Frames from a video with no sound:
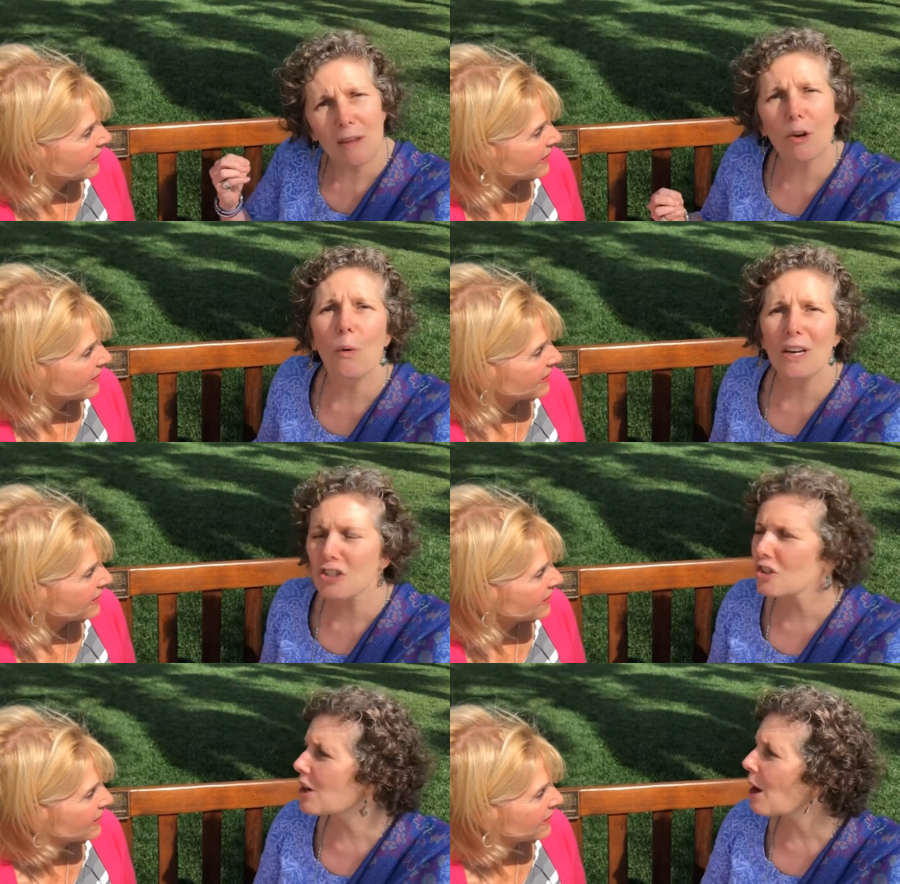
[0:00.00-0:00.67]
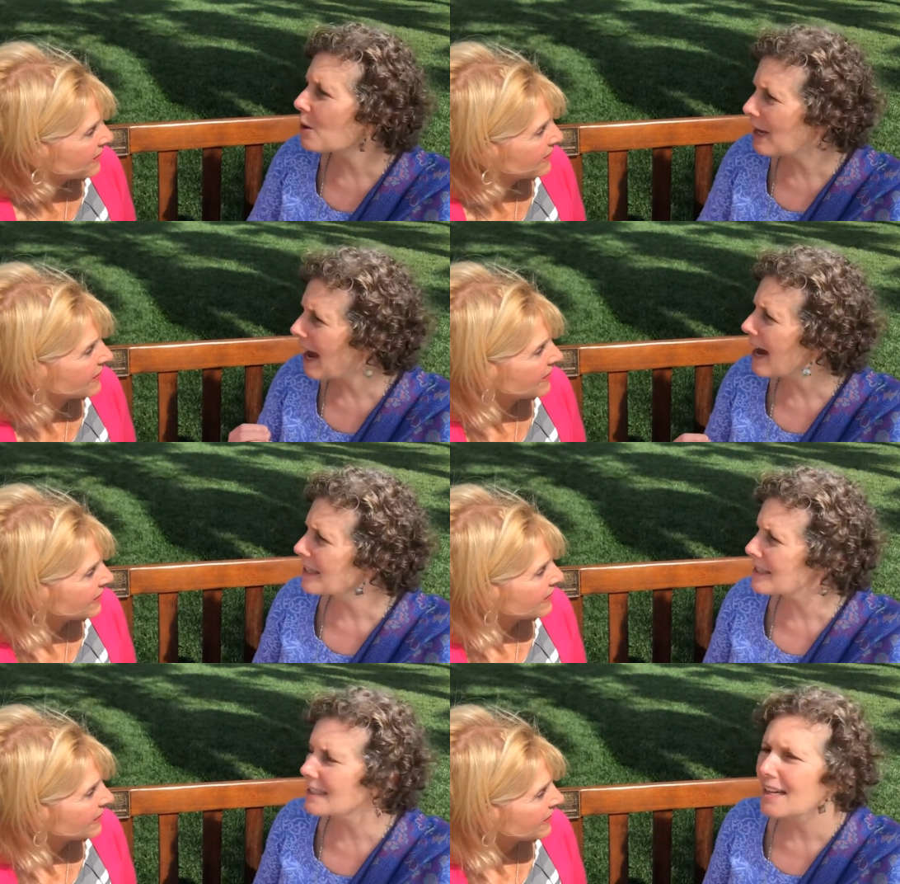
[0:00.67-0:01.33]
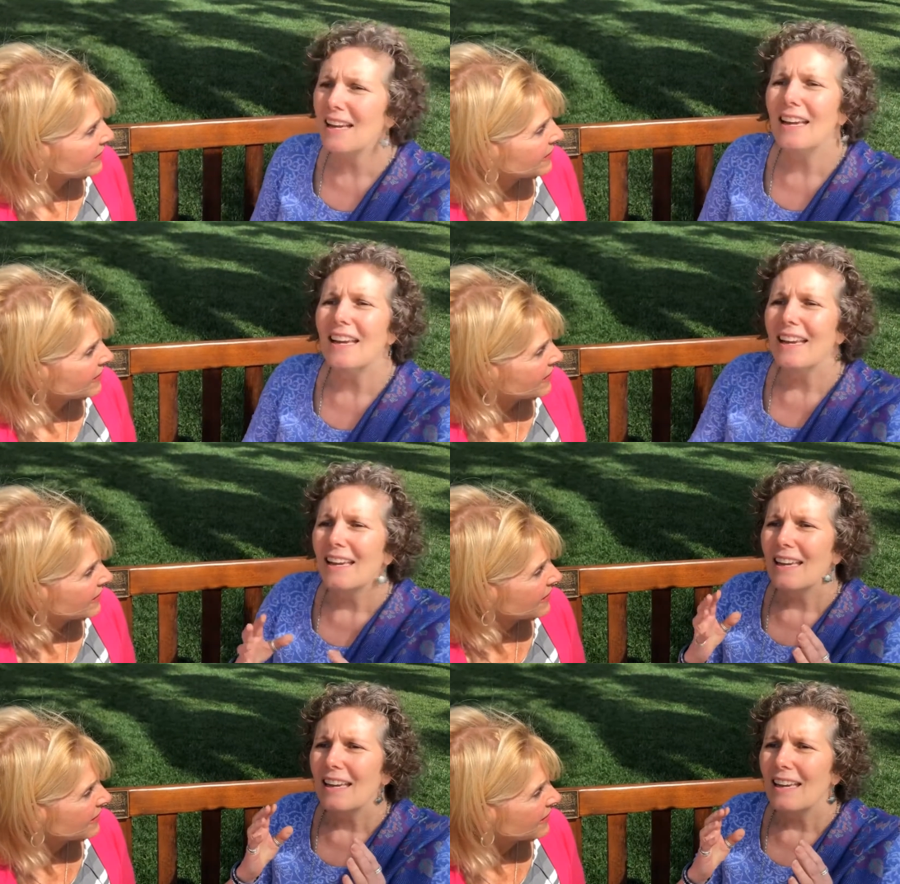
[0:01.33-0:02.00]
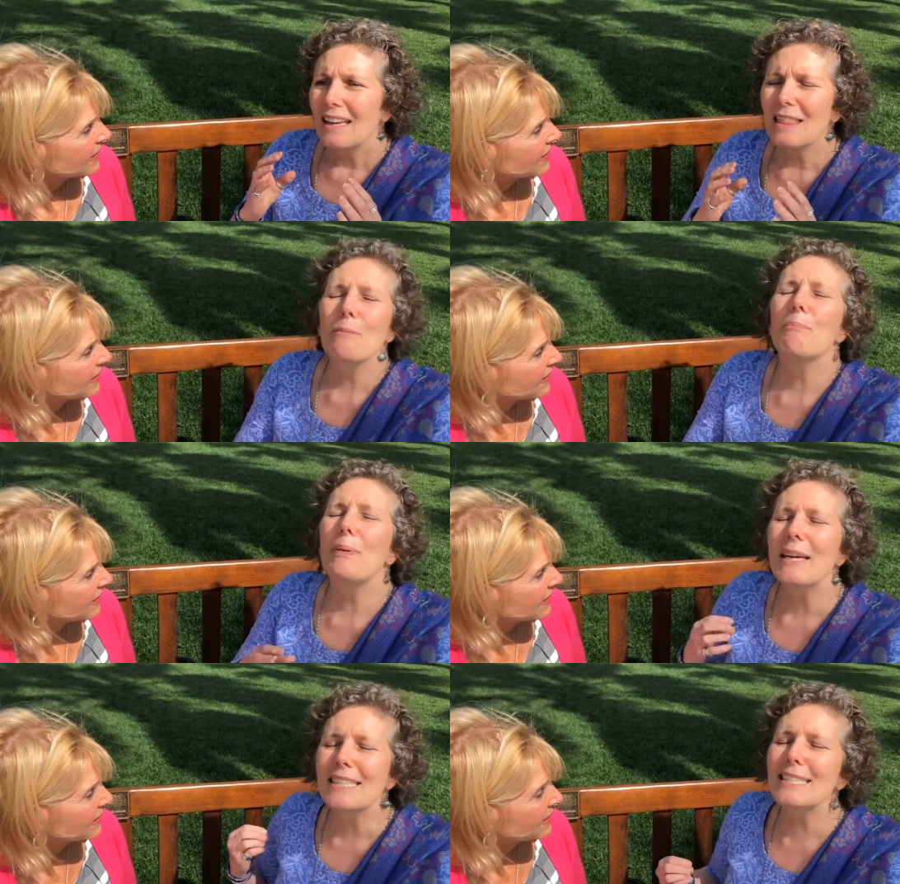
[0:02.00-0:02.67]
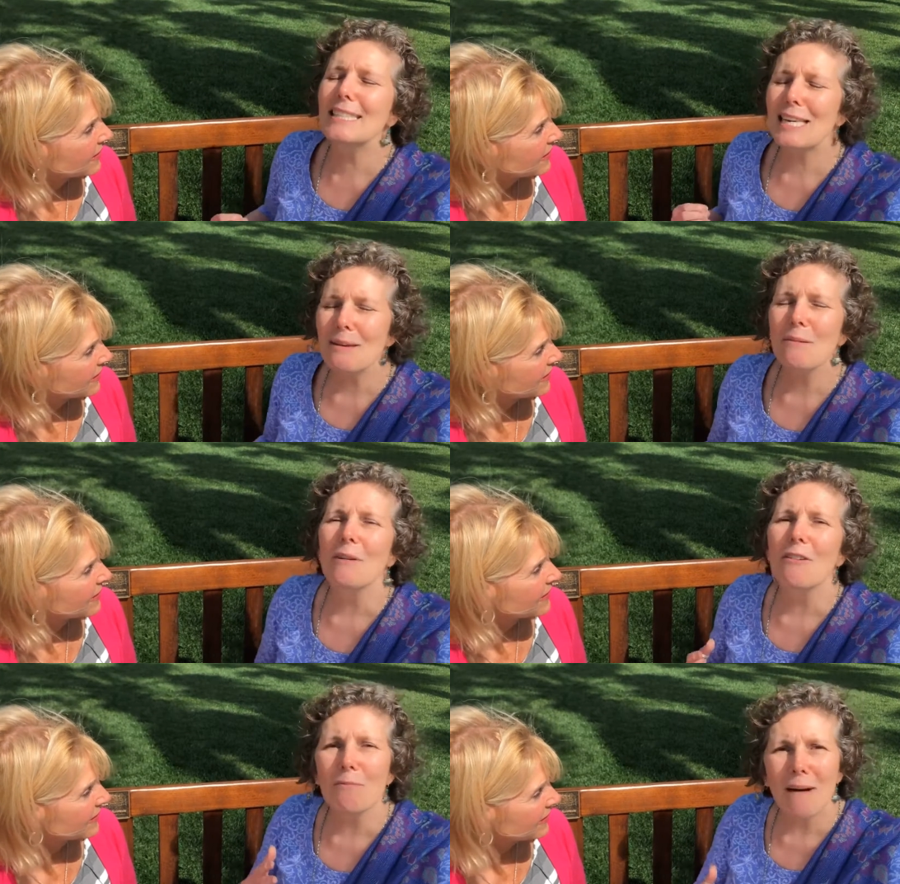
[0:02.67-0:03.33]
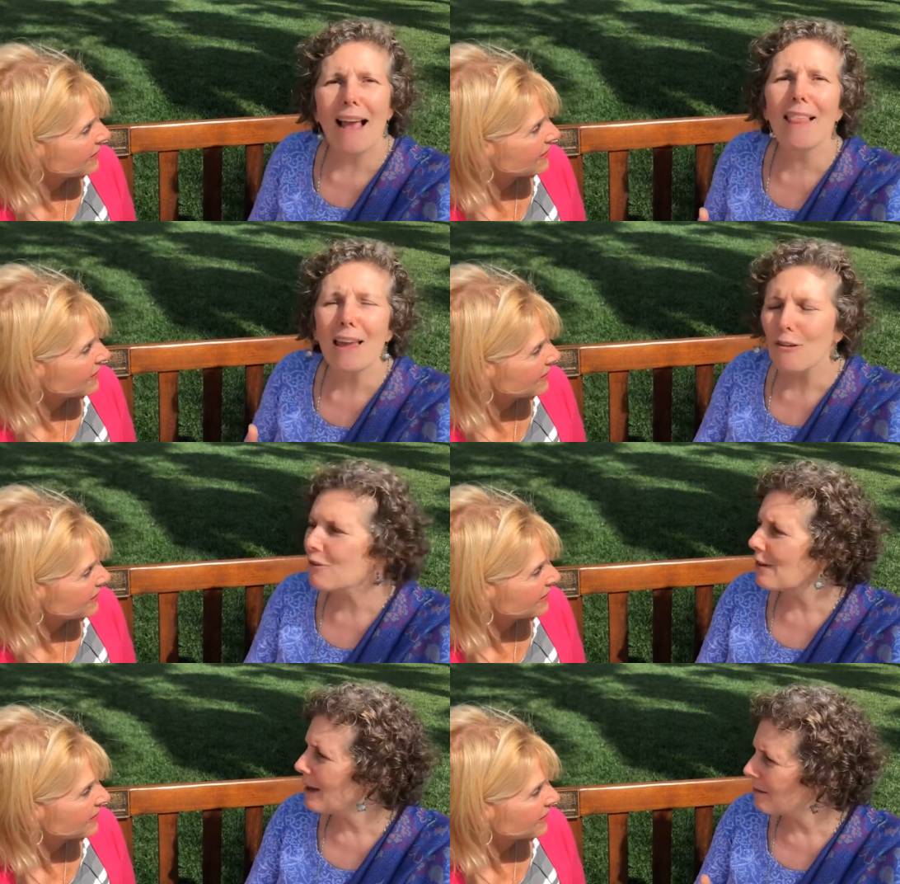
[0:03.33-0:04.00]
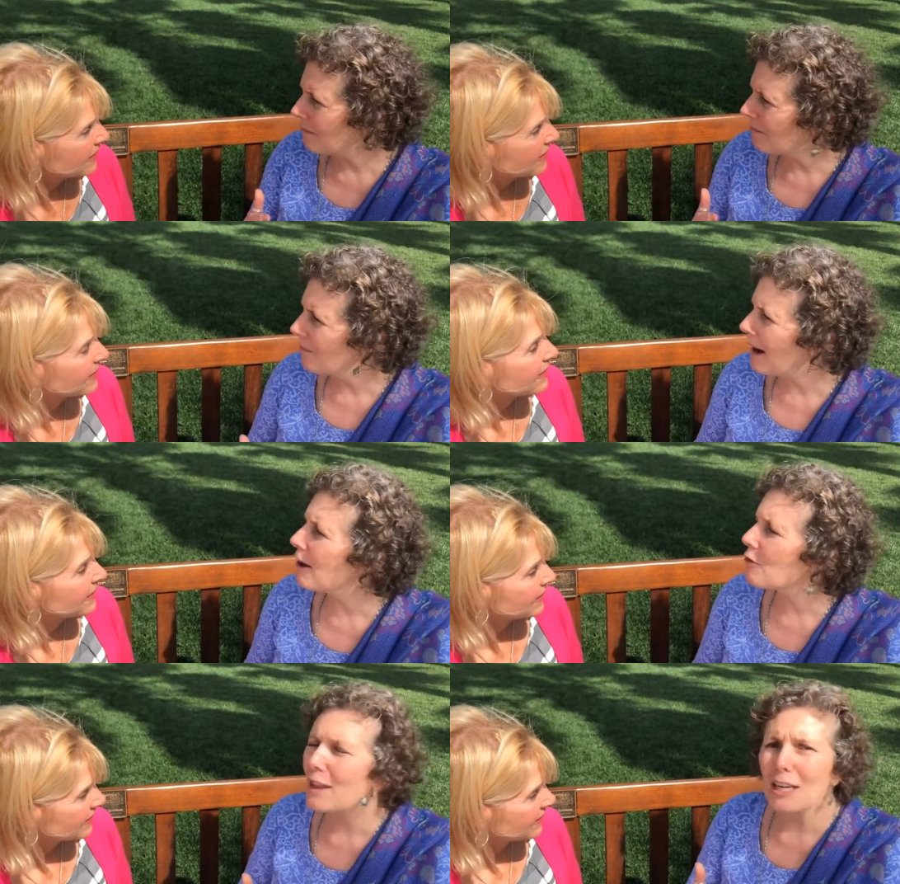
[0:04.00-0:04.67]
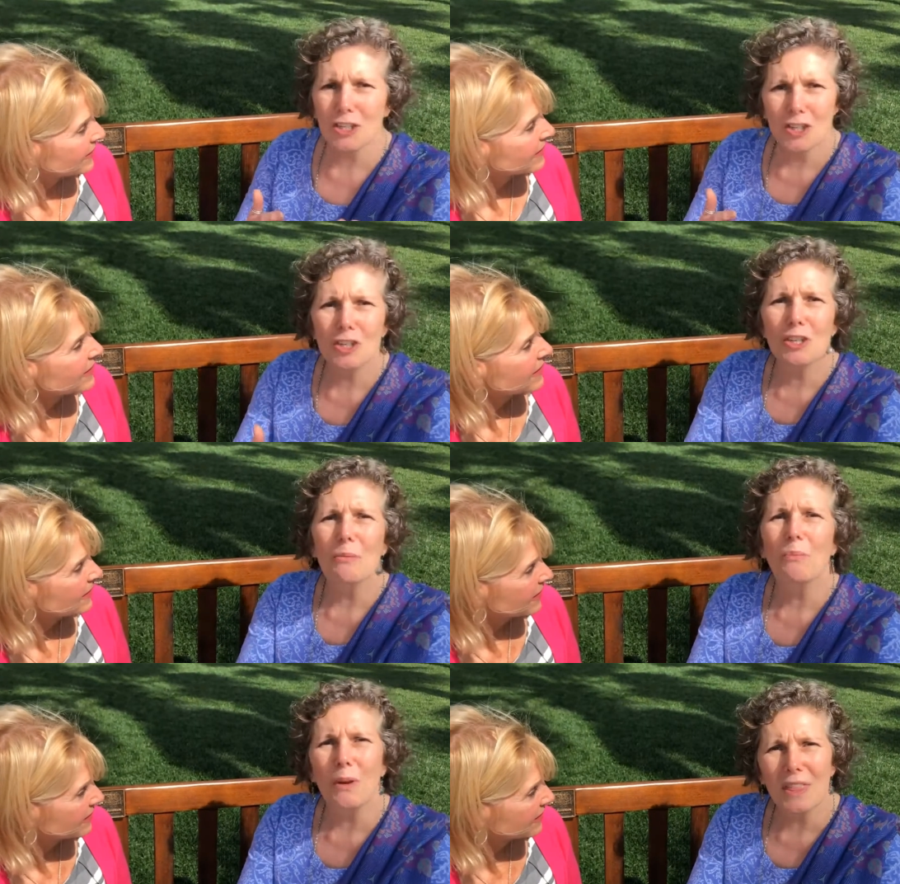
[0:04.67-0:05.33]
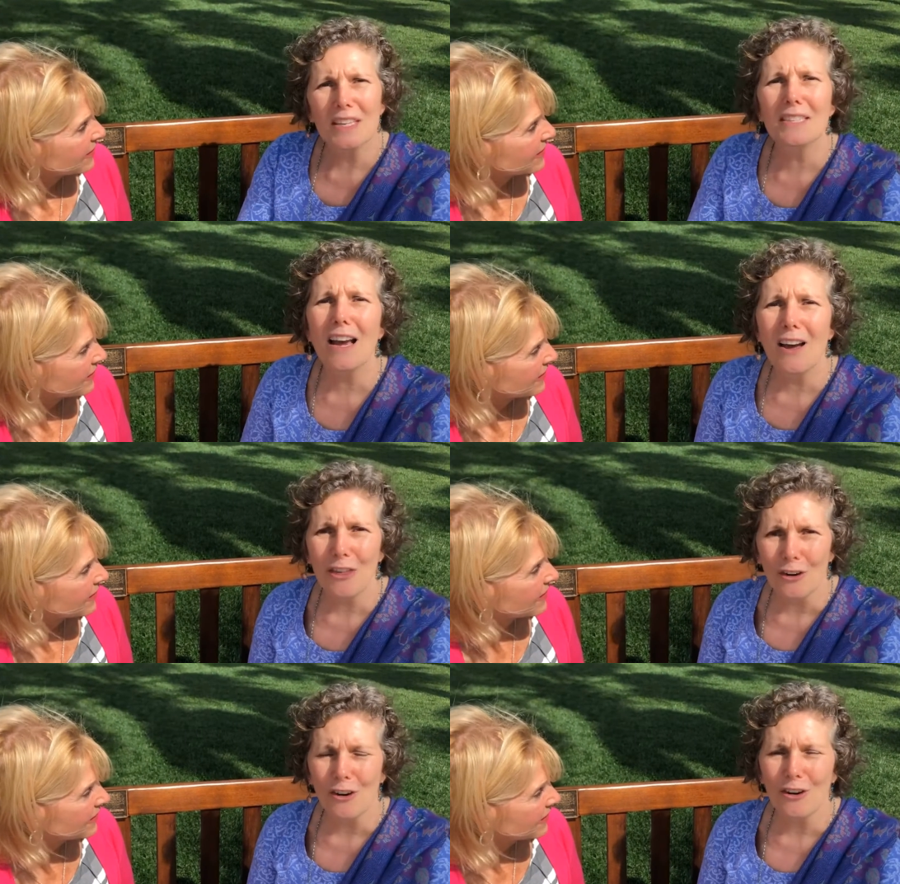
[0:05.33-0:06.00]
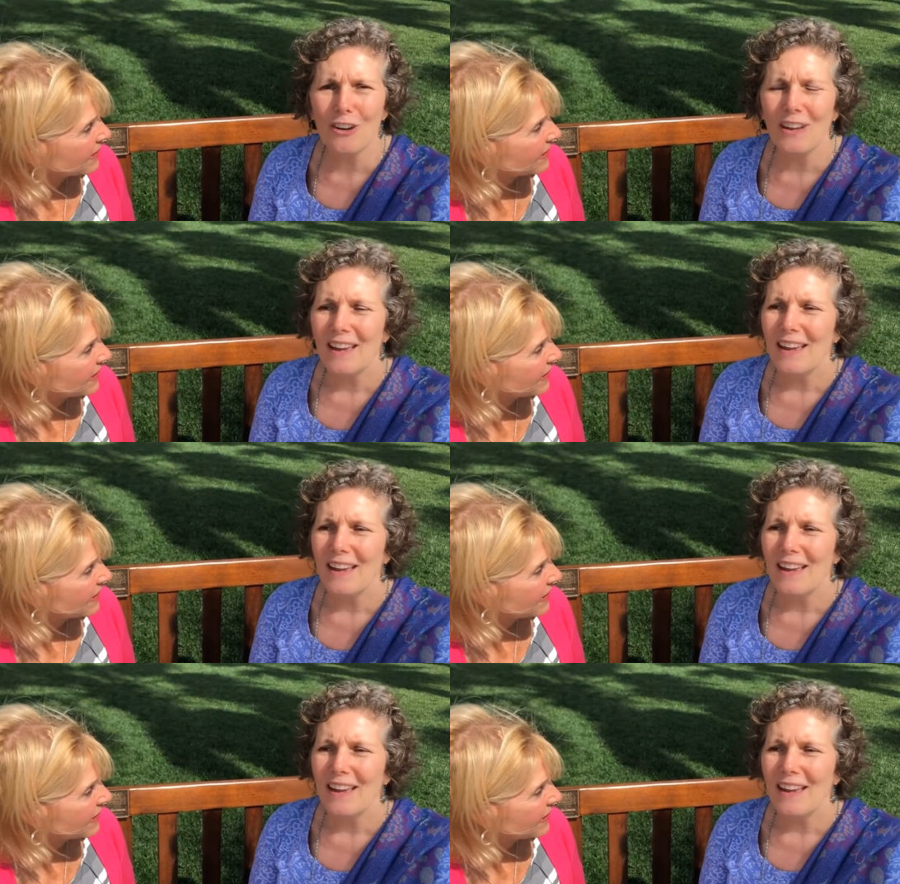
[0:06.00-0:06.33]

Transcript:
Speaker 1: the question I would ask, in the big scheme of my life and my relationship with this other,